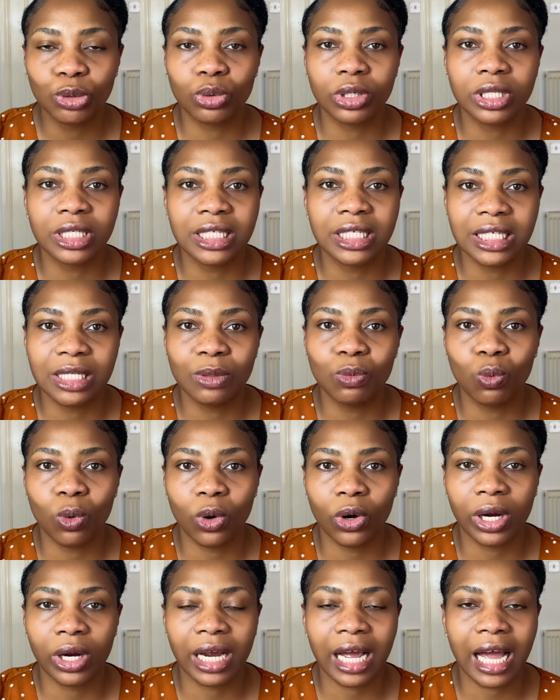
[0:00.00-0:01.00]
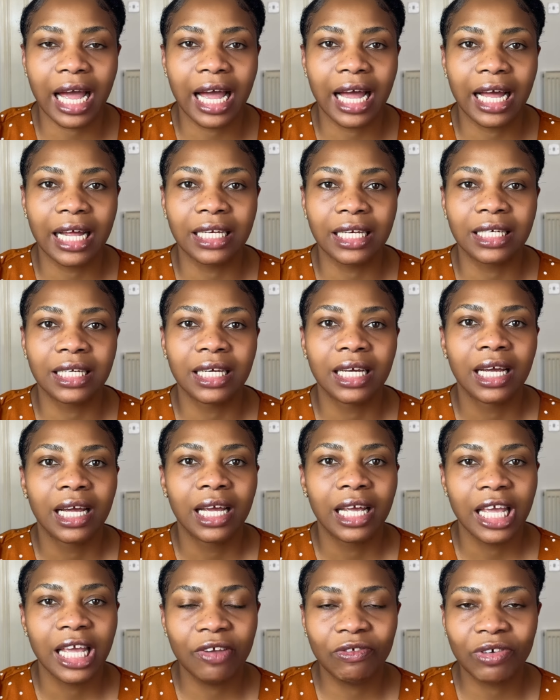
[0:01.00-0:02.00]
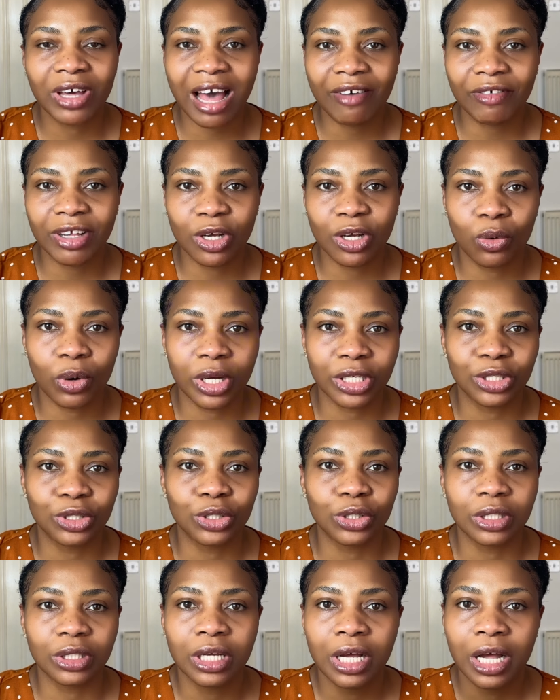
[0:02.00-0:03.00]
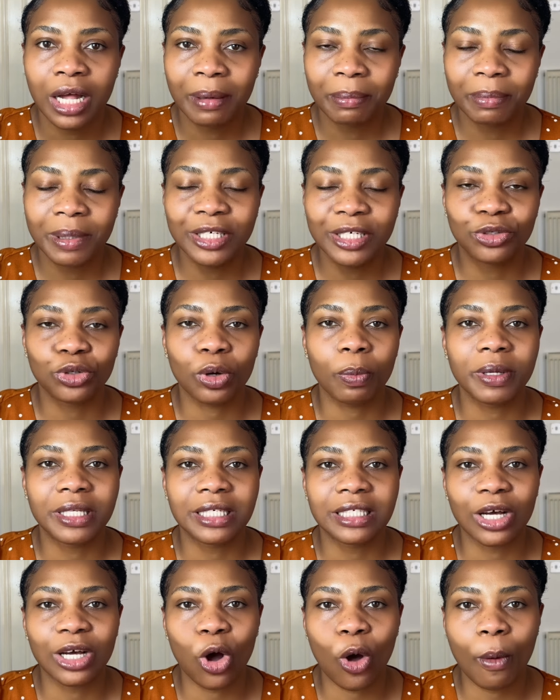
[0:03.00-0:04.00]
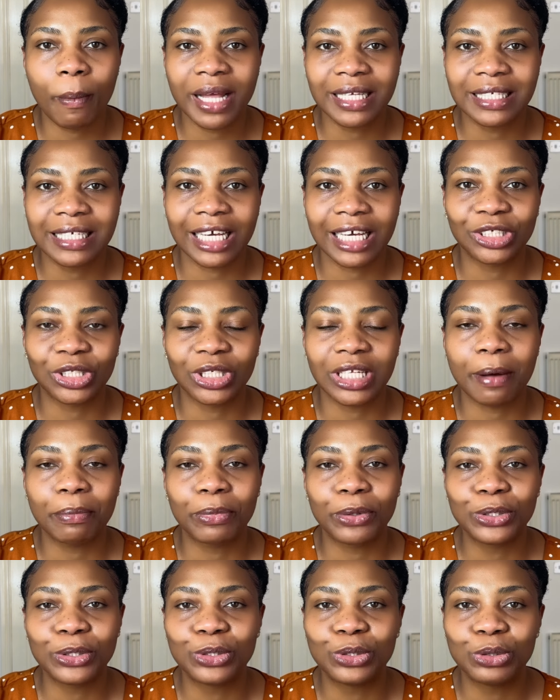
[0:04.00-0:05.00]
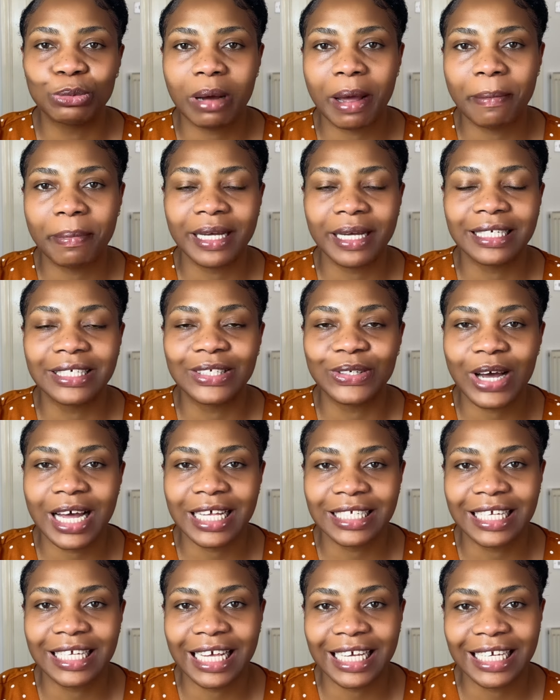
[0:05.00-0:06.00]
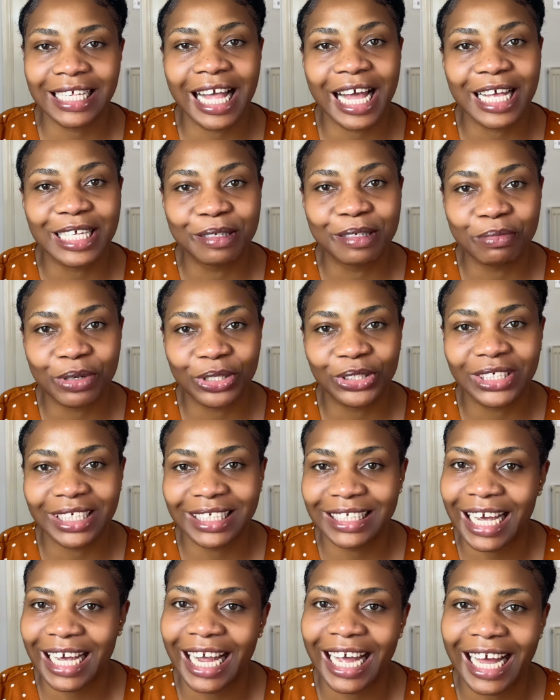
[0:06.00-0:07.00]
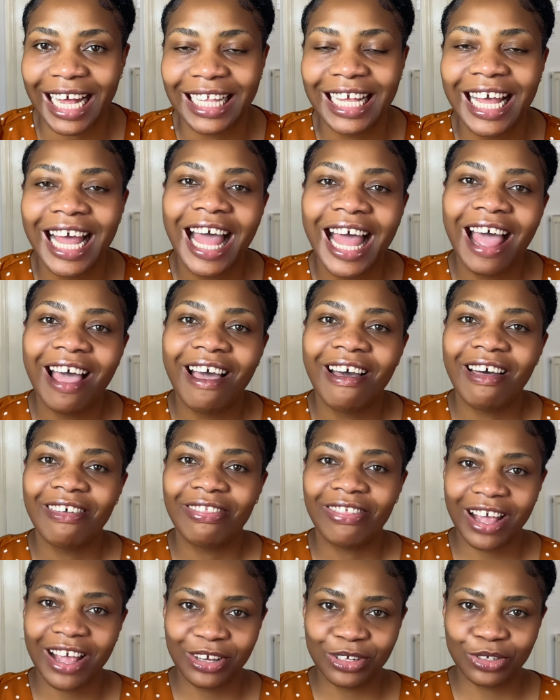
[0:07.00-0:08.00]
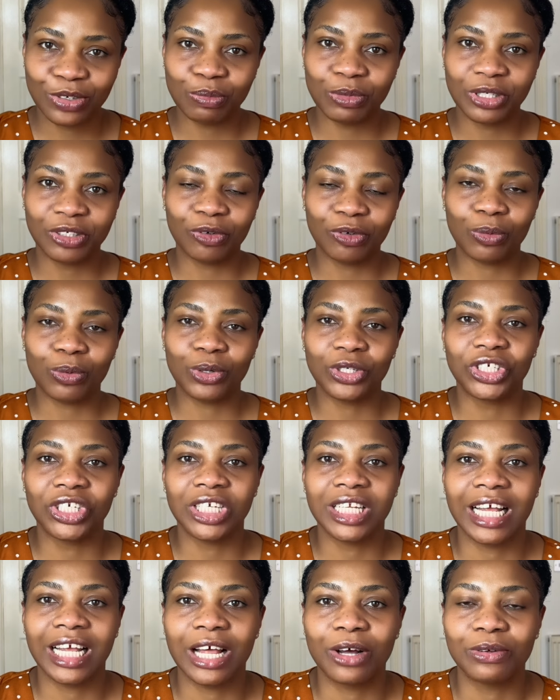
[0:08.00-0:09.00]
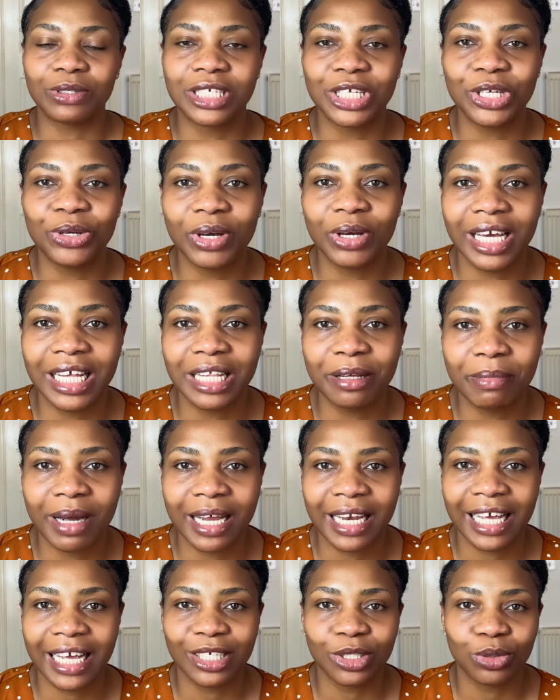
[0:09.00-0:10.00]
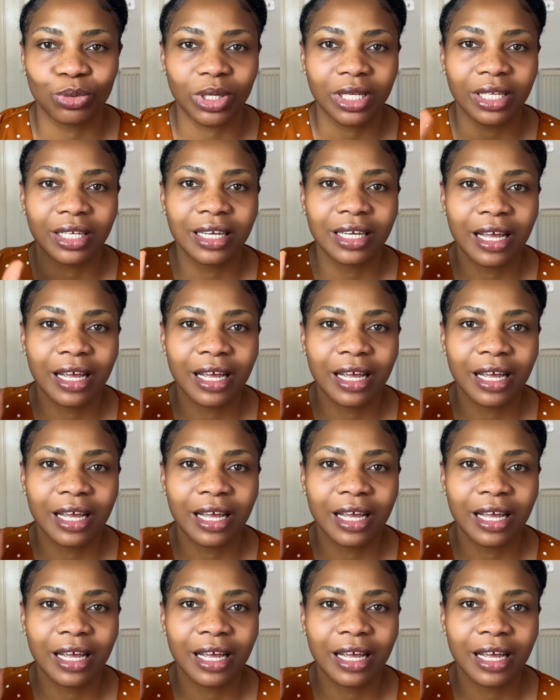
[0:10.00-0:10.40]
ones didn't work, and if you have any question, please drop it in the comment section. I'm going to do my best to answer as much as I can. Thank you so much for watching, and I'll see you again in my next one.